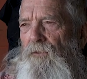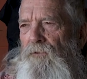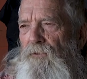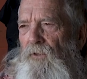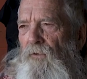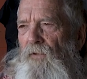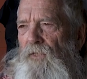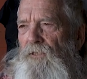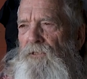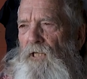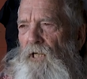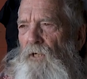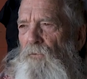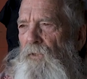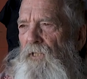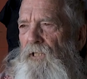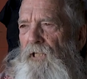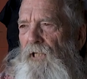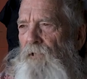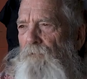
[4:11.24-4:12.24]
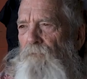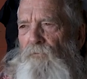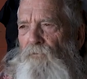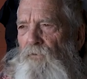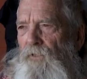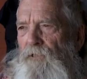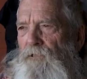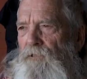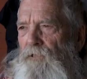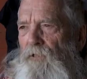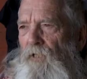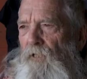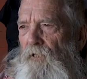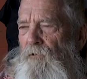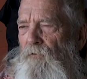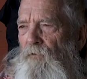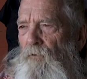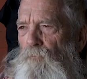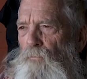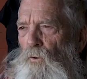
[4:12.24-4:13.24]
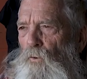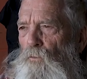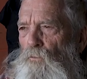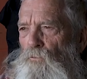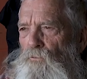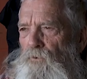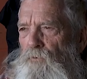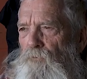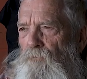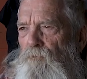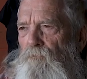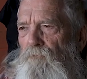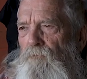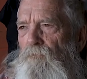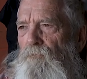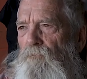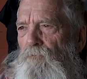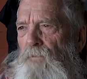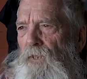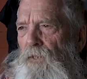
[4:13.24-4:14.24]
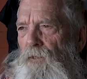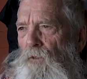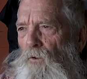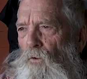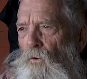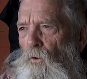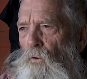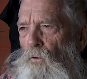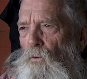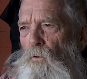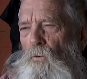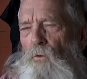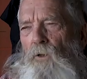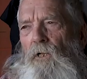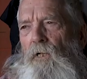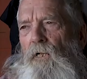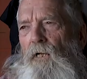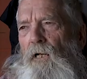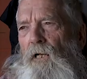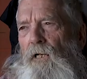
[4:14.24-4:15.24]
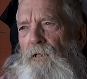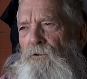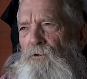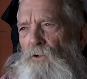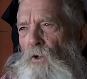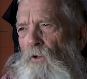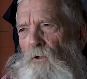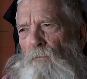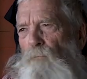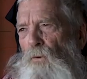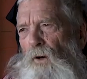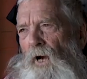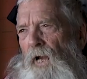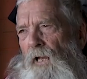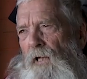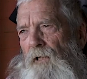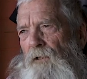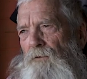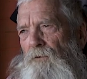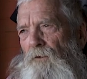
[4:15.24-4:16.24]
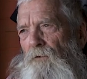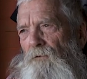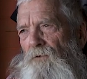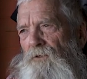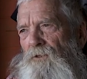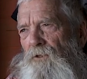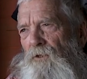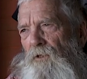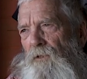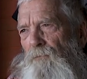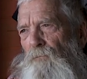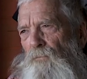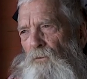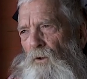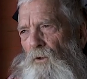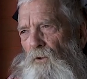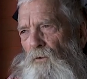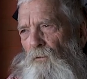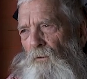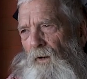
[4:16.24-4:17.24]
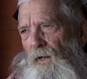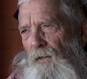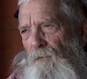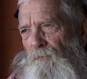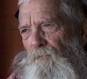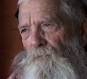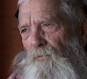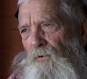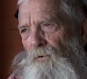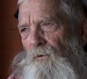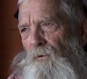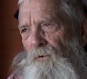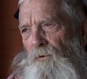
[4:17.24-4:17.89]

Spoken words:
So that's how we get things like the Balls of Bengal and Dollar Brand on the same program. You